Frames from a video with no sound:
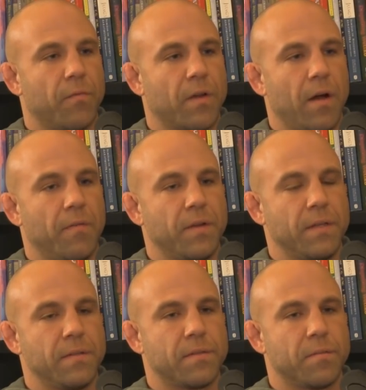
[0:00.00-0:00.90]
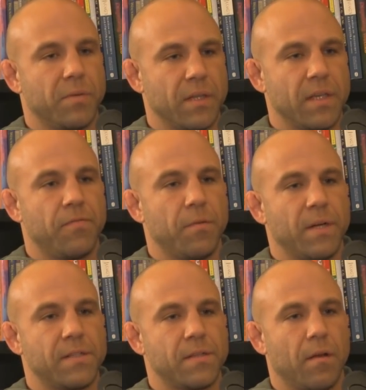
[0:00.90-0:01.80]
self confidence, belief yeah.
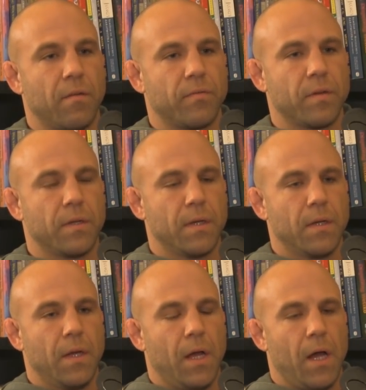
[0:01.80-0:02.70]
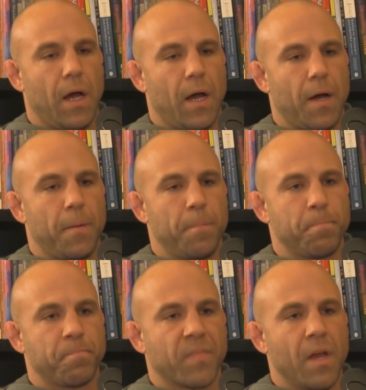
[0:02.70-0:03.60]
in myself.
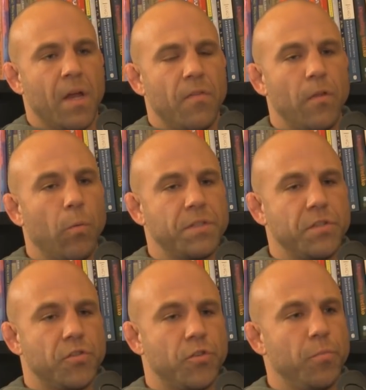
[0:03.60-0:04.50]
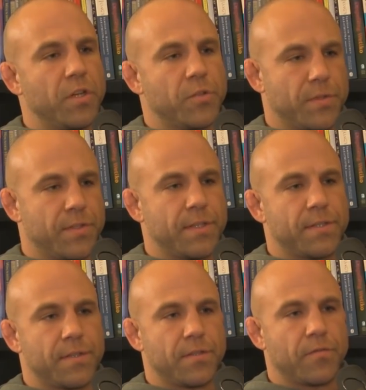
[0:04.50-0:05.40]
Um, there wasn't too much
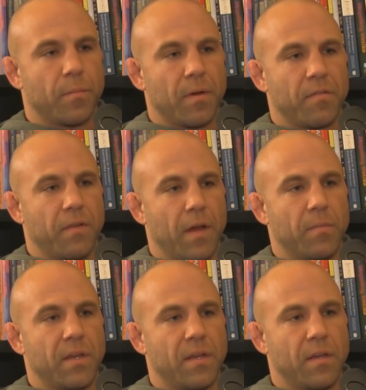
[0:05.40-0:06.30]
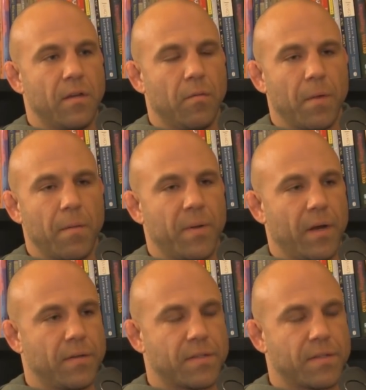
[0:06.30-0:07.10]
resistance from my family. You mm -hmm. know, mm-hmm. my